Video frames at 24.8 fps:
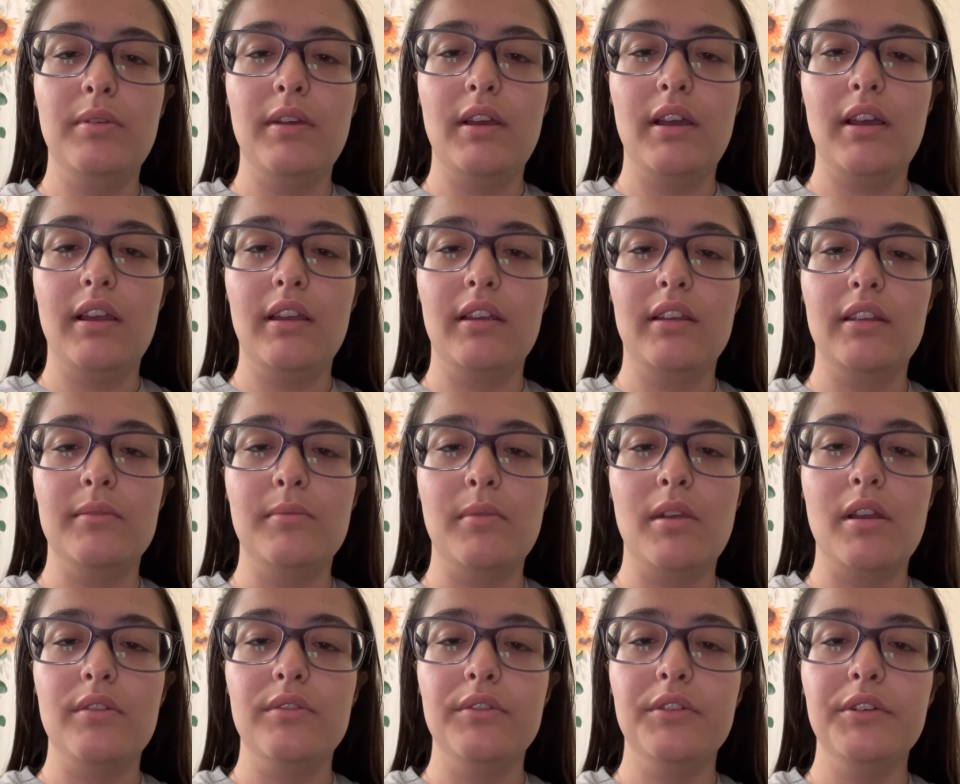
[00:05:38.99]
back in
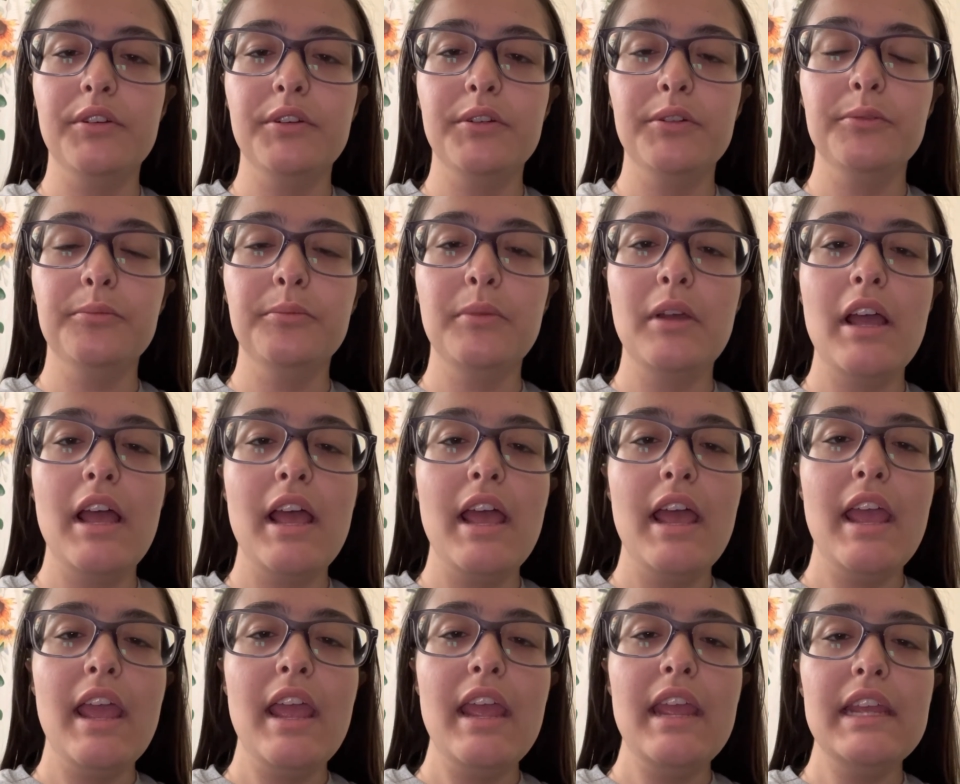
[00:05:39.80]
my room
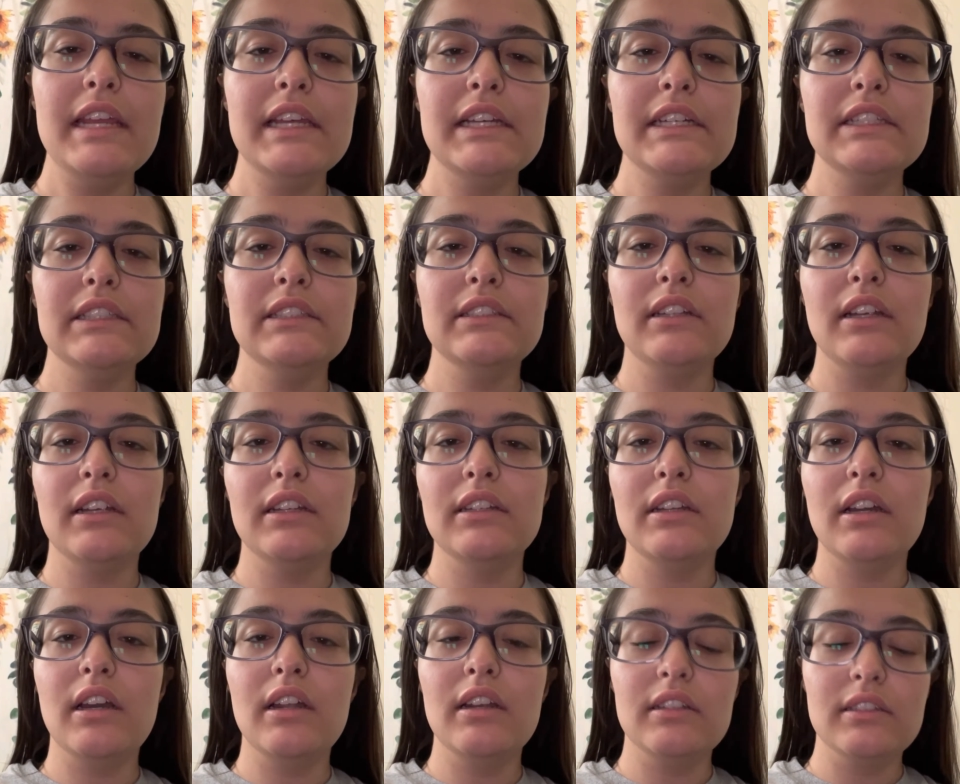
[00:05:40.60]
and I
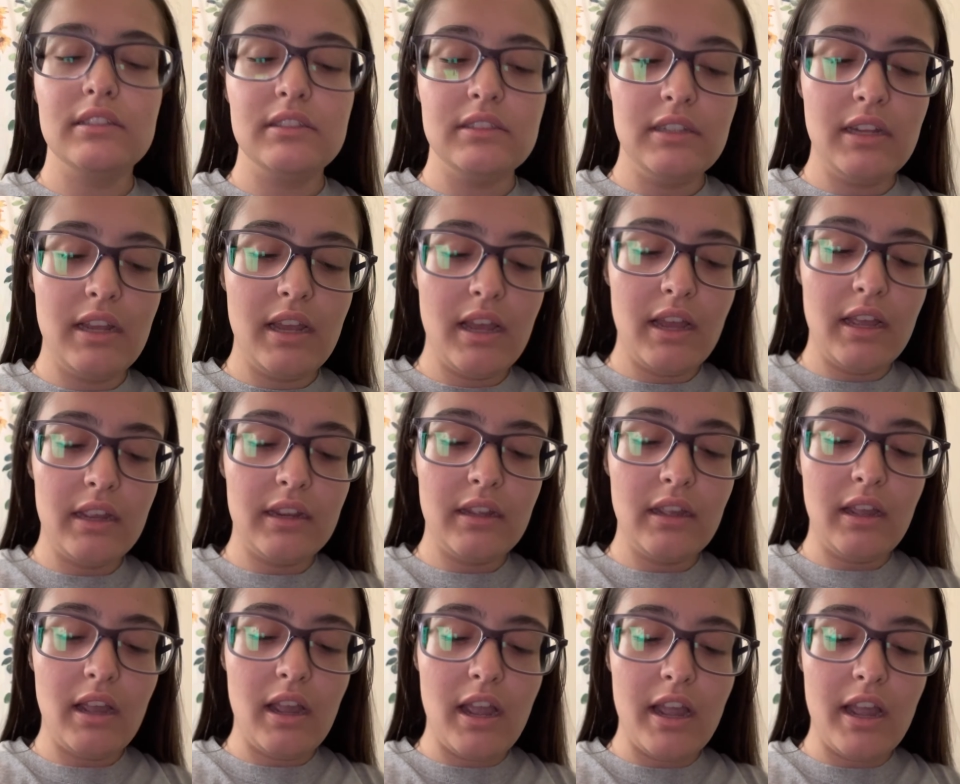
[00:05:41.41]
got a snack.